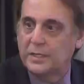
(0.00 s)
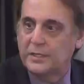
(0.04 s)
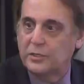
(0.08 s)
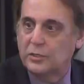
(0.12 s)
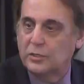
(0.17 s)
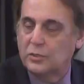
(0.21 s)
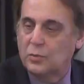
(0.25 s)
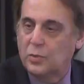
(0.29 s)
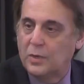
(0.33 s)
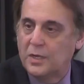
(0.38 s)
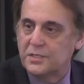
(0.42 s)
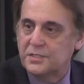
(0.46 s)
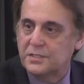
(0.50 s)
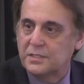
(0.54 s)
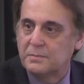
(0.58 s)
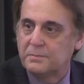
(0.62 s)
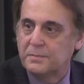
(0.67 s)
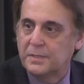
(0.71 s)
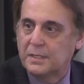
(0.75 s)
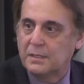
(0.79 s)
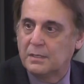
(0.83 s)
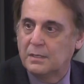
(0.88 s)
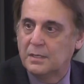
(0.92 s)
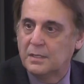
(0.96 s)
good question
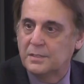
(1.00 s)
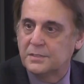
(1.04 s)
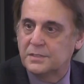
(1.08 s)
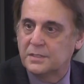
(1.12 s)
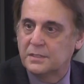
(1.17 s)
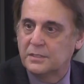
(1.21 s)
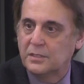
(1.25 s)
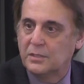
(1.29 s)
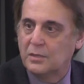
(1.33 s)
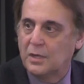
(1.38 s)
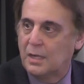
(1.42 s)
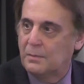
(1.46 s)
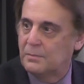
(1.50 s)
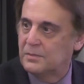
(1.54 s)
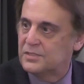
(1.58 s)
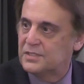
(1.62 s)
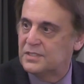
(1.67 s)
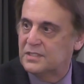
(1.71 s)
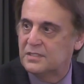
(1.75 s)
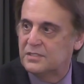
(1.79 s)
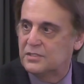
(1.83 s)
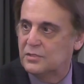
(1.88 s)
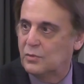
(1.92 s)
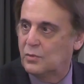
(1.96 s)
because you know I'm a
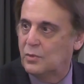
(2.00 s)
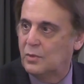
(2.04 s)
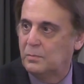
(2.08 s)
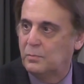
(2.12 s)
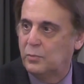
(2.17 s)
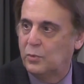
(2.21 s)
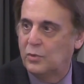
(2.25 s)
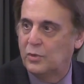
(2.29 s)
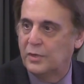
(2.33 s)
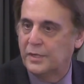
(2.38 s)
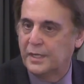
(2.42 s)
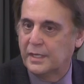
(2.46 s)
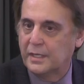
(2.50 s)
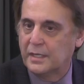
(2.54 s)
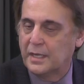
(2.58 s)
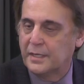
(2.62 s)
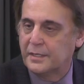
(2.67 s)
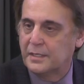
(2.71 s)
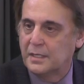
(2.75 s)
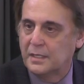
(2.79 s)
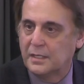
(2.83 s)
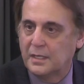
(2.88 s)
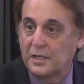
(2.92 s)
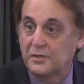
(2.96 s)
6-year-old boy and
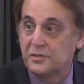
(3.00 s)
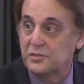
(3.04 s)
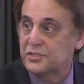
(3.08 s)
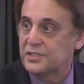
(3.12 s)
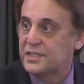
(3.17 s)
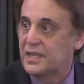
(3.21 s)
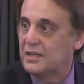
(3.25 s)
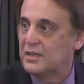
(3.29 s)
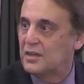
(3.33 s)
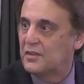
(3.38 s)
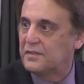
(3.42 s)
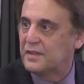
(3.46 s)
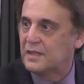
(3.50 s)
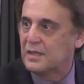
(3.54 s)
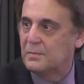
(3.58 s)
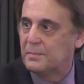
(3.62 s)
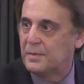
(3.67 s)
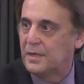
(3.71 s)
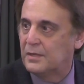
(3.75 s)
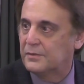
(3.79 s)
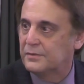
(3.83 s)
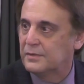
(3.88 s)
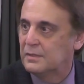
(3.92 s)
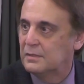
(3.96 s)
I understand nothing
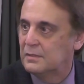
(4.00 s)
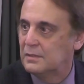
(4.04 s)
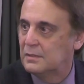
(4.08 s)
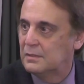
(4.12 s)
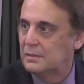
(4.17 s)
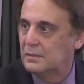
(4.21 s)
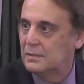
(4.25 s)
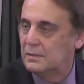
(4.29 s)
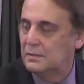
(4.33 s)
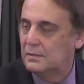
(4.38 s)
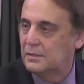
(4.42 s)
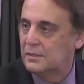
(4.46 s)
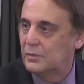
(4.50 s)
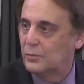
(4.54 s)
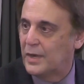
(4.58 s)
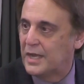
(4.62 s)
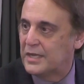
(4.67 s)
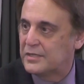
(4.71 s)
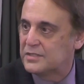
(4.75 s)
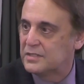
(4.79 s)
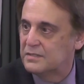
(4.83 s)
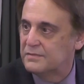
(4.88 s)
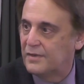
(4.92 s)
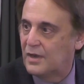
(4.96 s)
about
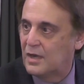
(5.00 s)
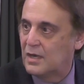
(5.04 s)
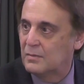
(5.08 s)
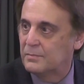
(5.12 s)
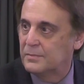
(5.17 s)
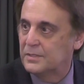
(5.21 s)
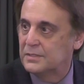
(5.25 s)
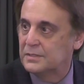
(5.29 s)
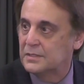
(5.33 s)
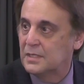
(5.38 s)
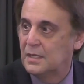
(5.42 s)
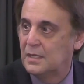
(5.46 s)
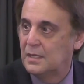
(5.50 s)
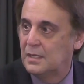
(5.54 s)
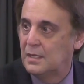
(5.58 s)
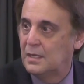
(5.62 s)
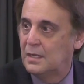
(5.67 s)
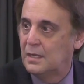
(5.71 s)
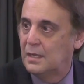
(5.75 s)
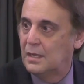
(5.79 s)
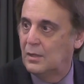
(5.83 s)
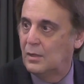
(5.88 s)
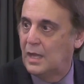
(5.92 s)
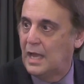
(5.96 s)
Iraq's environment.
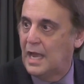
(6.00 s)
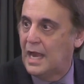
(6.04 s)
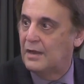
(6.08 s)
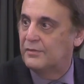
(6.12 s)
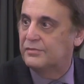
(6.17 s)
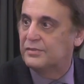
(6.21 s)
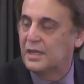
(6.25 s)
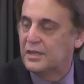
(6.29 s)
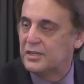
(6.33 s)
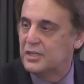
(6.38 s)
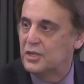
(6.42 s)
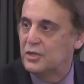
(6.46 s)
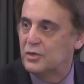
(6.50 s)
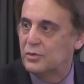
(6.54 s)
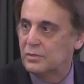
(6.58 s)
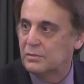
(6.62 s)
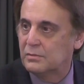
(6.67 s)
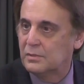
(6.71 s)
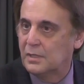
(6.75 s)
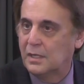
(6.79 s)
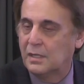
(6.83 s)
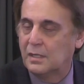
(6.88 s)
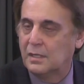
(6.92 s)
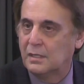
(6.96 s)

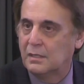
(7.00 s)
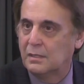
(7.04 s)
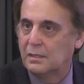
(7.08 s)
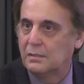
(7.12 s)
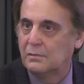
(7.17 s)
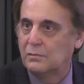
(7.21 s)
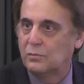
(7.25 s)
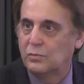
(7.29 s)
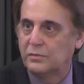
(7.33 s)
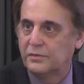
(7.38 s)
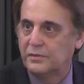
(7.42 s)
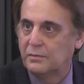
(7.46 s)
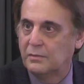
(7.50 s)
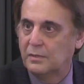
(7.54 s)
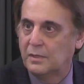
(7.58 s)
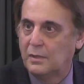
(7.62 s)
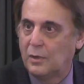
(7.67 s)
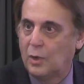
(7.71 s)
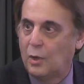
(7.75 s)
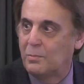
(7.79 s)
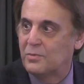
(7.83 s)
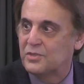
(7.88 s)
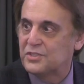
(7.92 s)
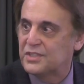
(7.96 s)
After
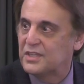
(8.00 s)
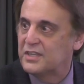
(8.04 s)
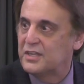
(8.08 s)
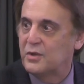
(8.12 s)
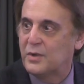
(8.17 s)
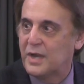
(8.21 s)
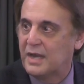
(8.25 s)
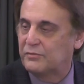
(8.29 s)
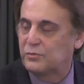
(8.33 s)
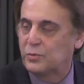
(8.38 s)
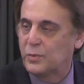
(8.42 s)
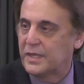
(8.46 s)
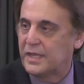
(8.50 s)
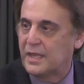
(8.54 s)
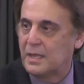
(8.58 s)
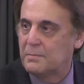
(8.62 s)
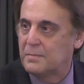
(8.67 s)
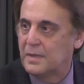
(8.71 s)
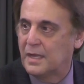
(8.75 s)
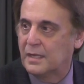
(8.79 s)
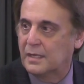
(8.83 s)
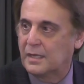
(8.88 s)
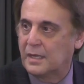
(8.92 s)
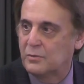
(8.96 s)
almost a year after we came
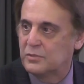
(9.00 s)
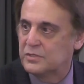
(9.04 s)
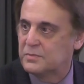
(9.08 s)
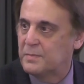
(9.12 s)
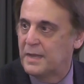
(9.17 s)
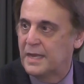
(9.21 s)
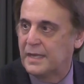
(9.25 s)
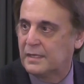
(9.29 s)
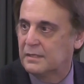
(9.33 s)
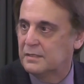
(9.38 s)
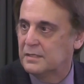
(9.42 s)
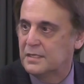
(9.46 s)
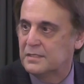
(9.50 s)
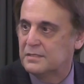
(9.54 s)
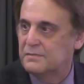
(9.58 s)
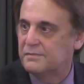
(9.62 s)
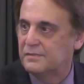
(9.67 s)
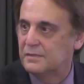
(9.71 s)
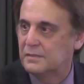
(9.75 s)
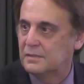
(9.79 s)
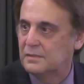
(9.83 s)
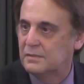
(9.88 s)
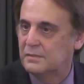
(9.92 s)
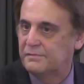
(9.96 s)
back, I was back in
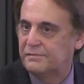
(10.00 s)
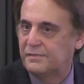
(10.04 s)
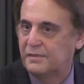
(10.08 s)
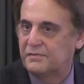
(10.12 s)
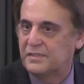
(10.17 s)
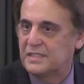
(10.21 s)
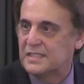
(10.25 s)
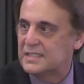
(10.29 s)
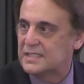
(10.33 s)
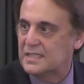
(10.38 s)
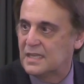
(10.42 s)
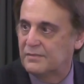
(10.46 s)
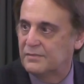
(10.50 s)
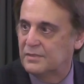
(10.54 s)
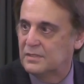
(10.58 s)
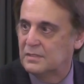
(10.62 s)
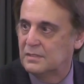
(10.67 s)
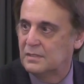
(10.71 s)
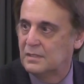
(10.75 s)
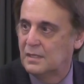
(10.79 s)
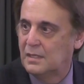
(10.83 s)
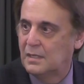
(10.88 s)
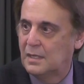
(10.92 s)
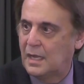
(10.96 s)
1957.
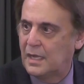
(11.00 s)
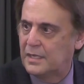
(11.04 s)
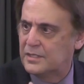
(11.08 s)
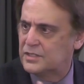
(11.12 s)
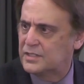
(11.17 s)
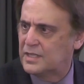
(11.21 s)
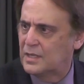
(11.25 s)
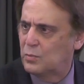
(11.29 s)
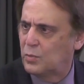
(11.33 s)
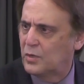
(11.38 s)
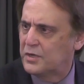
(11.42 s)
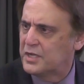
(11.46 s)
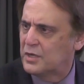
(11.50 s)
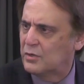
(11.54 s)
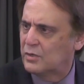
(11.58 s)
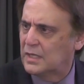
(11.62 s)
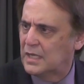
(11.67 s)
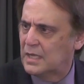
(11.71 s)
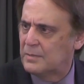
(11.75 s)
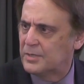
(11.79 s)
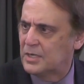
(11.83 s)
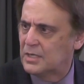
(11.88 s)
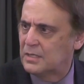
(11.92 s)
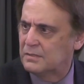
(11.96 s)
I stayed 1 year in
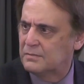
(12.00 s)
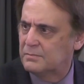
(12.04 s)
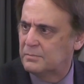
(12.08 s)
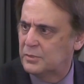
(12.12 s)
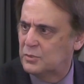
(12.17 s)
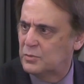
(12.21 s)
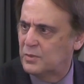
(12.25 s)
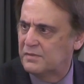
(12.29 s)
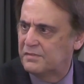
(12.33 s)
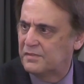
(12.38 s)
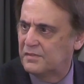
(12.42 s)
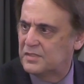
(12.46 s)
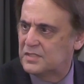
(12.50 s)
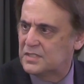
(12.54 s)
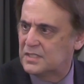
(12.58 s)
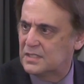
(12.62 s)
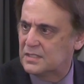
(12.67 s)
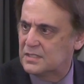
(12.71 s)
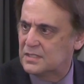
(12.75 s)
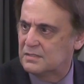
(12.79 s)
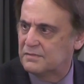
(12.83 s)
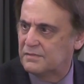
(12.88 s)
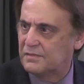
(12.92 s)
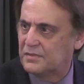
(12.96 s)
Lebanon between
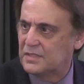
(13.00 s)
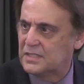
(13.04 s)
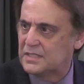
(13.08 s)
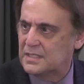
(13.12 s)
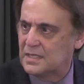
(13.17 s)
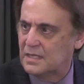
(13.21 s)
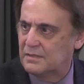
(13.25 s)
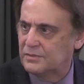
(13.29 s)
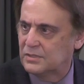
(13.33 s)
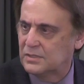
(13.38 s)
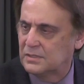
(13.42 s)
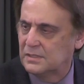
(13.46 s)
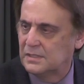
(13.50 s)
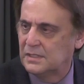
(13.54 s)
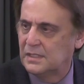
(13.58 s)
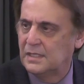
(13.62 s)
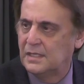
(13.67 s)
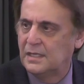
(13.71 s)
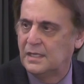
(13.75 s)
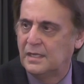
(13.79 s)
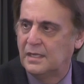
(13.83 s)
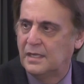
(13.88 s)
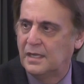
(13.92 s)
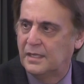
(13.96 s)
56 and 57.
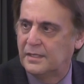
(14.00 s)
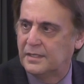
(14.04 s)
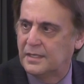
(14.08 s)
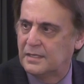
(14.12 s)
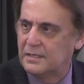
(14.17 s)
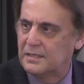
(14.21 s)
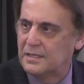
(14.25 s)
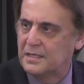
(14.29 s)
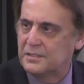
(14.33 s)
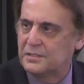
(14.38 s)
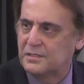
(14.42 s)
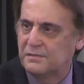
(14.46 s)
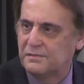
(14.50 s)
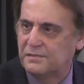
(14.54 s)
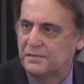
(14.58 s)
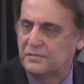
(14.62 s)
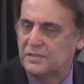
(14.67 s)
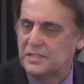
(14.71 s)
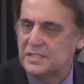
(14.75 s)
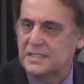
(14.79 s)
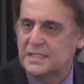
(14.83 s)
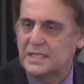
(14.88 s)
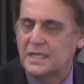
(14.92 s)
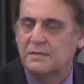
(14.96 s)
And then in
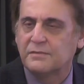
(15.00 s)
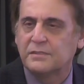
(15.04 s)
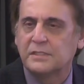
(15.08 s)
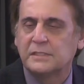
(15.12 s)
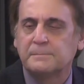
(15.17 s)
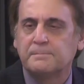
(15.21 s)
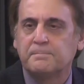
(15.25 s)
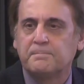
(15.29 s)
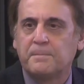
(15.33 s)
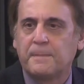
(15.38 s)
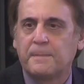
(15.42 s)
1957,